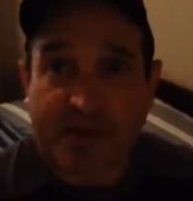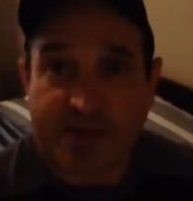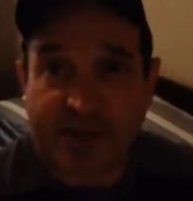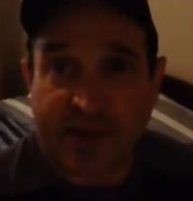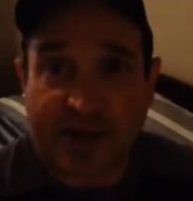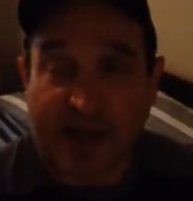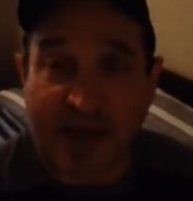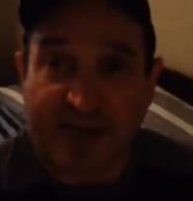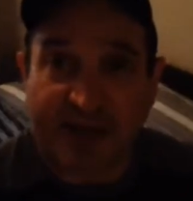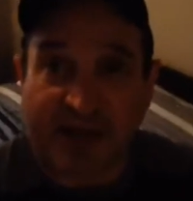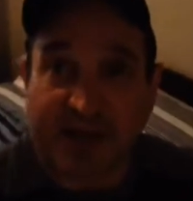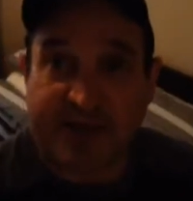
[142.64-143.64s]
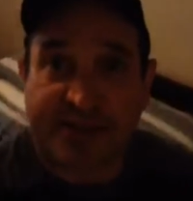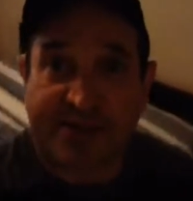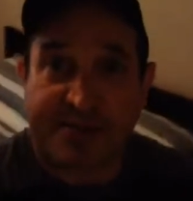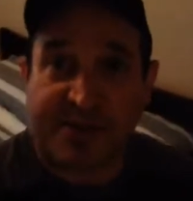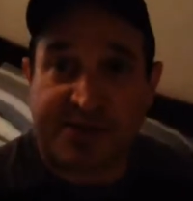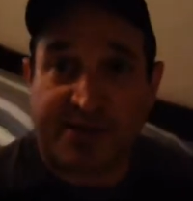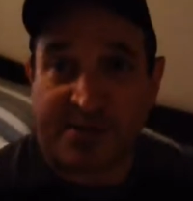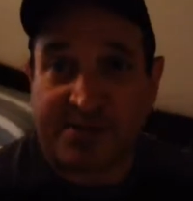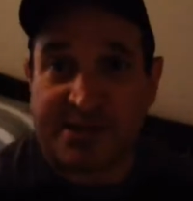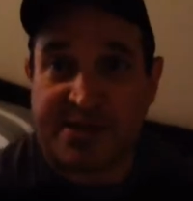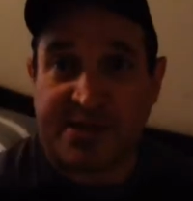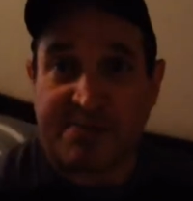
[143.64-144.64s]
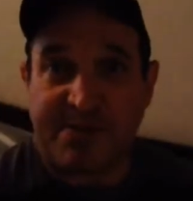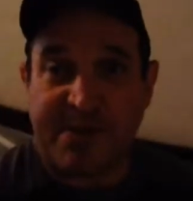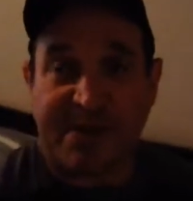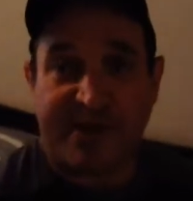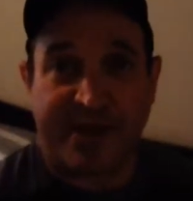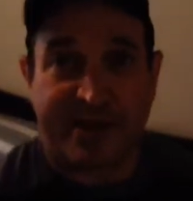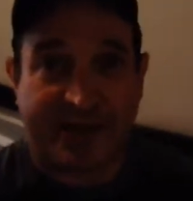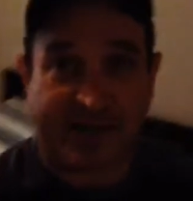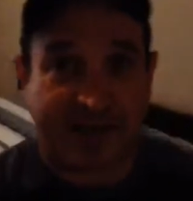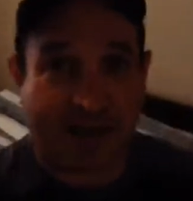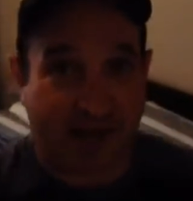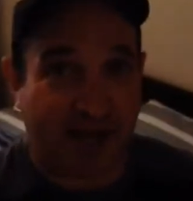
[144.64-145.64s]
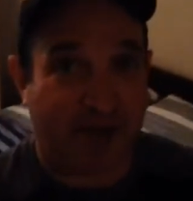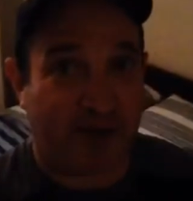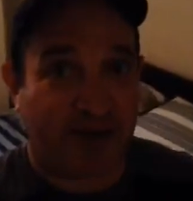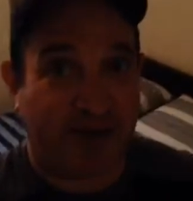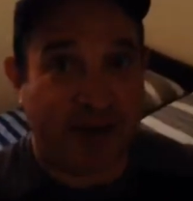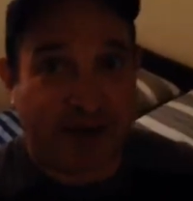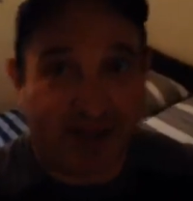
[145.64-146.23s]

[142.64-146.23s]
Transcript: So there you have it, guys. That's my time in the gym. Uh, it takes about an hour.